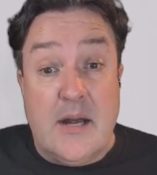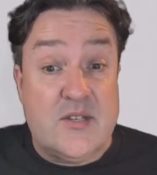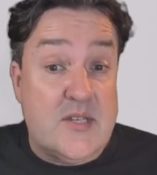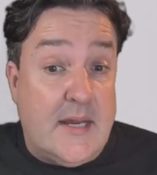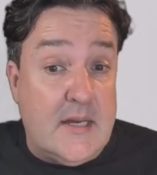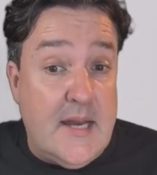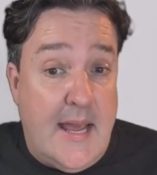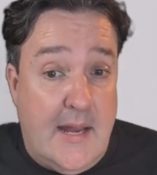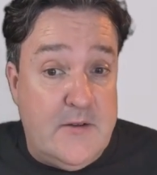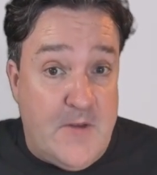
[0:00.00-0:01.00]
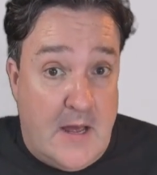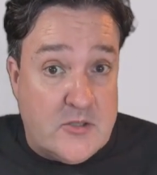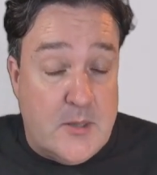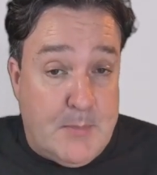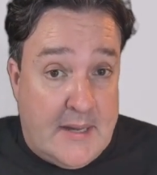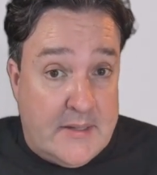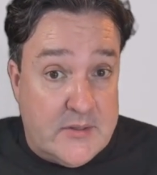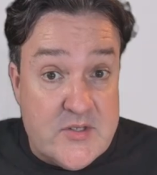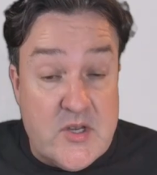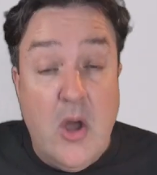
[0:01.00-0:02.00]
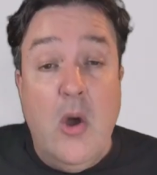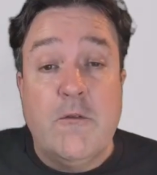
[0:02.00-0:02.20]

second-hand fountain pens